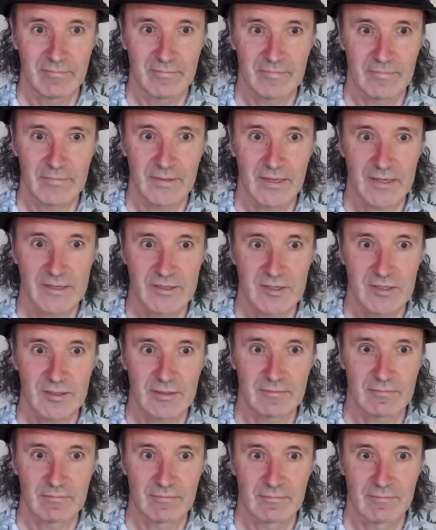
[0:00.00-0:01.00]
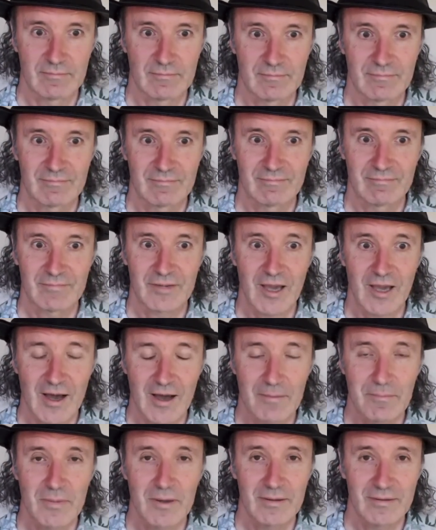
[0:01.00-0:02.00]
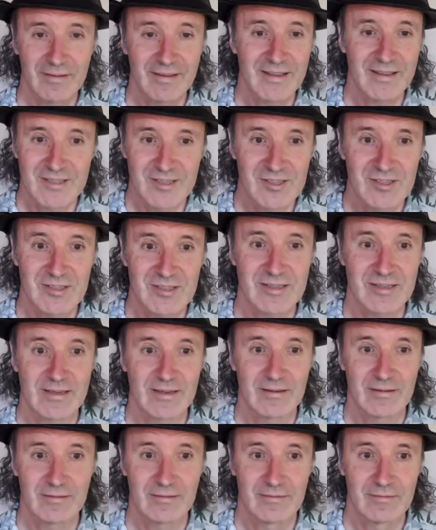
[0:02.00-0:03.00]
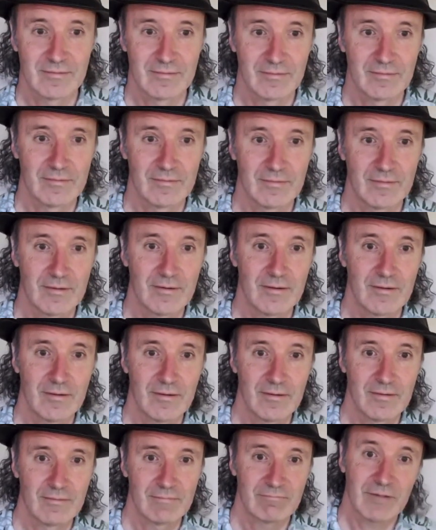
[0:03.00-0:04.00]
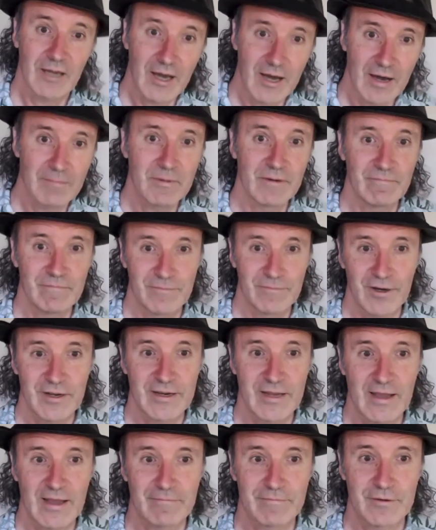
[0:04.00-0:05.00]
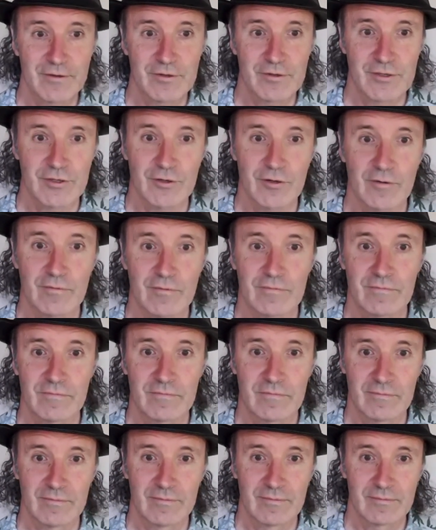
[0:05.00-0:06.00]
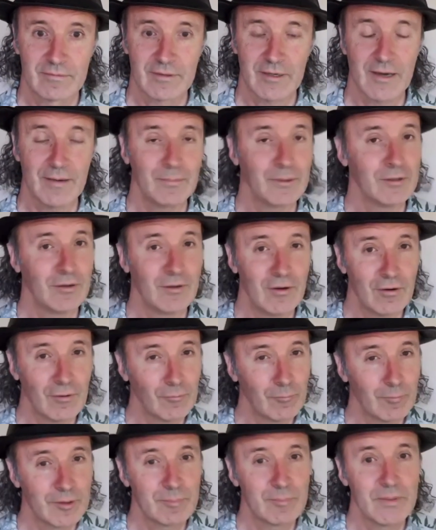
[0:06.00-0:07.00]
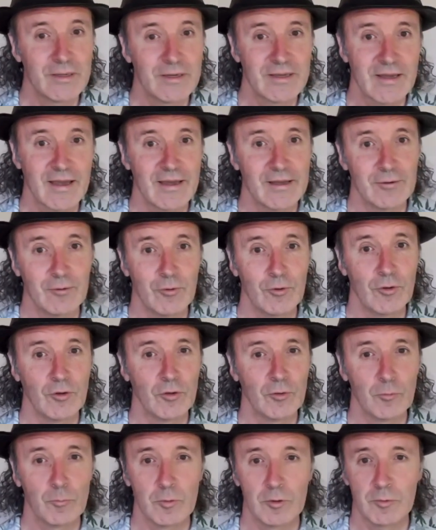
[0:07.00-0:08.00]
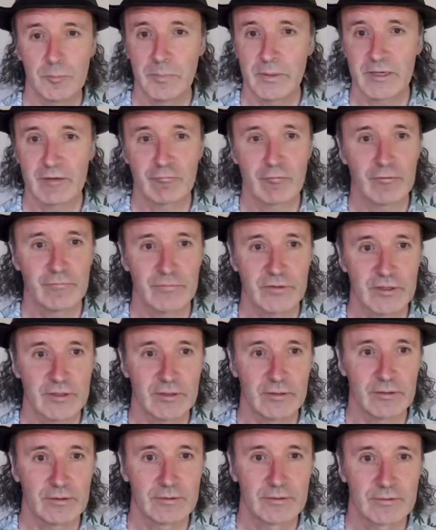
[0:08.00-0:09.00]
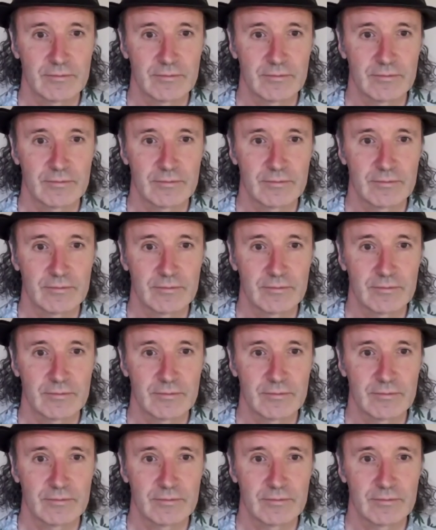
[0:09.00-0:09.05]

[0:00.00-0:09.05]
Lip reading: That's it. Come and see. Come and find out for yourself. Come along with me and all will be revealed.